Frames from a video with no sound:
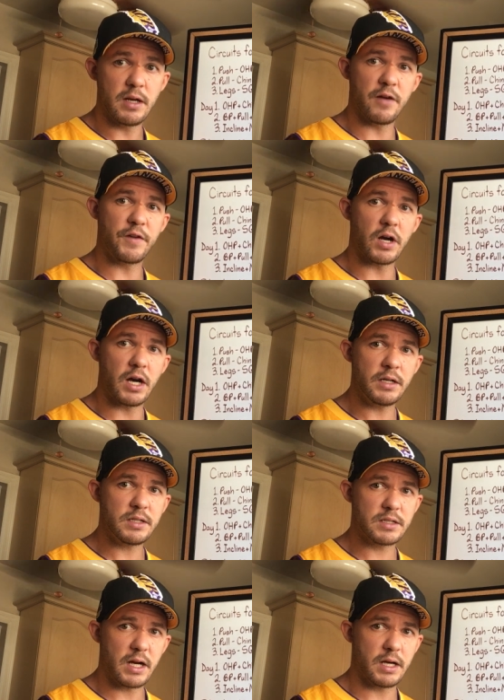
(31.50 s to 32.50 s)
Now, if you're
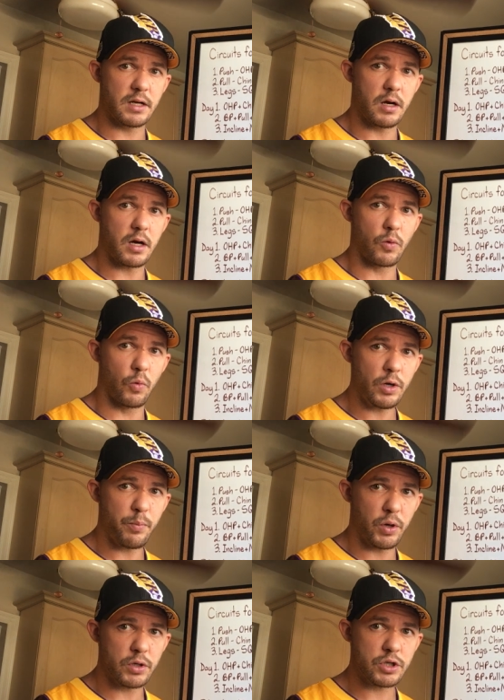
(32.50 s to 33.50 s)
undecided on
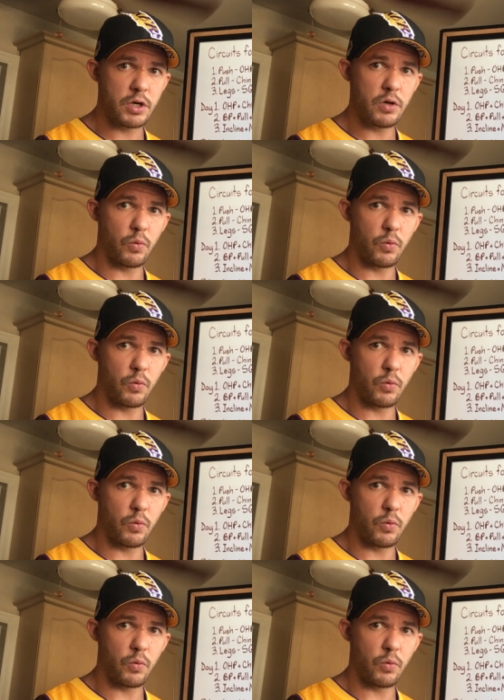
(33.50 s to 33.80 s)
what push,